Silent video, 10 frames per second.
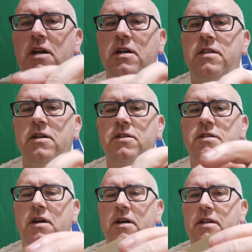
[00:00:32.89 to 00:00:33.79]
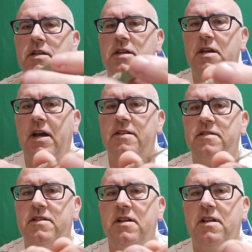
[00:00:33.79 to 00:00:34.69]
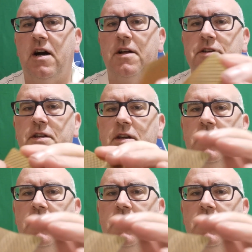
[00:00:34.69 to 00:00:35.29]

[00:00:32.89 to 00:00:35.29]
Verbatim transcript: and the other side has still got